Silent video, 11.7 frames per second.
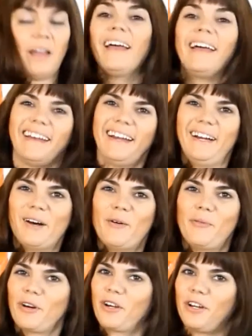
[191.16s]
And now
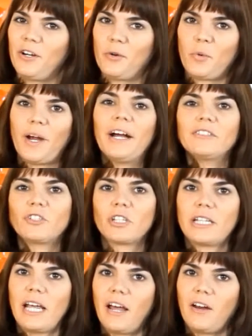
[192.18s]
we're gonna
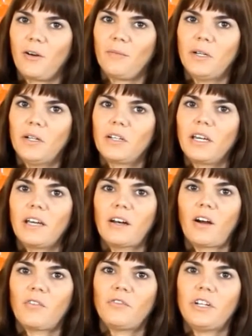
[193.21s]
gradually add our milk and
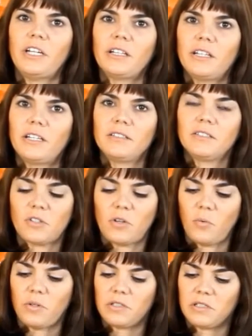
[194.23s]
our vanilla.
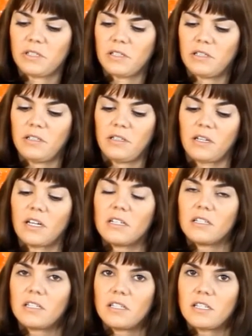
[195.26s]
So we're just gonna
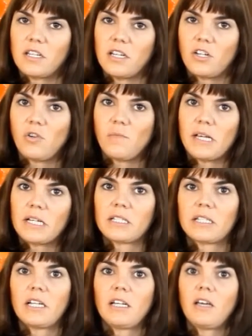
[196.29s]
continue
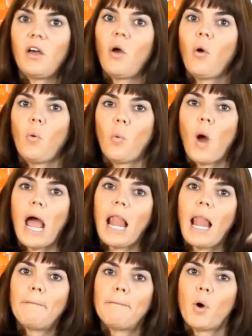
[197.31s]
mixing
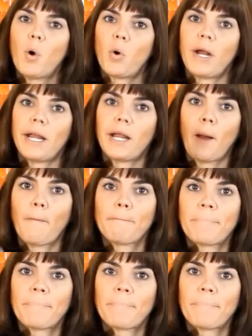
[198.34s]
while pouring.